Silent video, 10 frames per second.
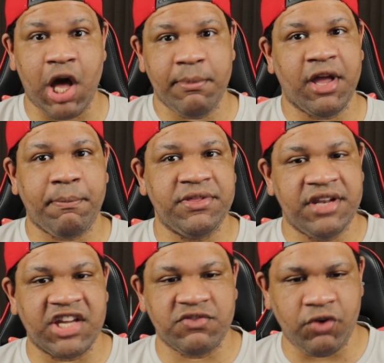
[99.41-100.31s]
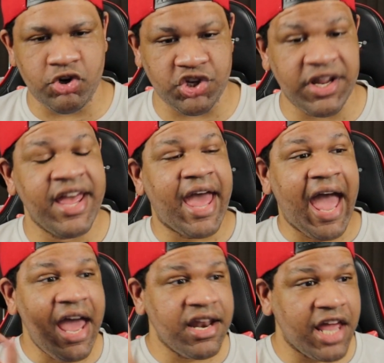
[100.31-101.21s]
coming up in the next version,
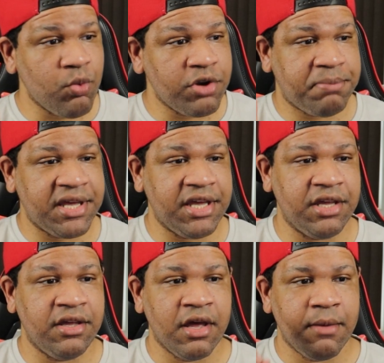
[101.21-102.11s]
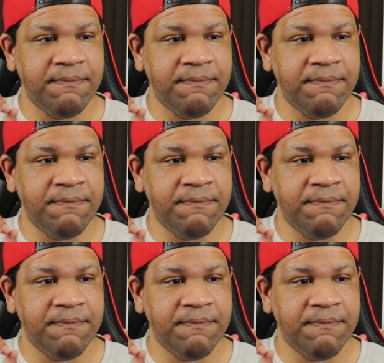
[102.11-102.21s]
and it would be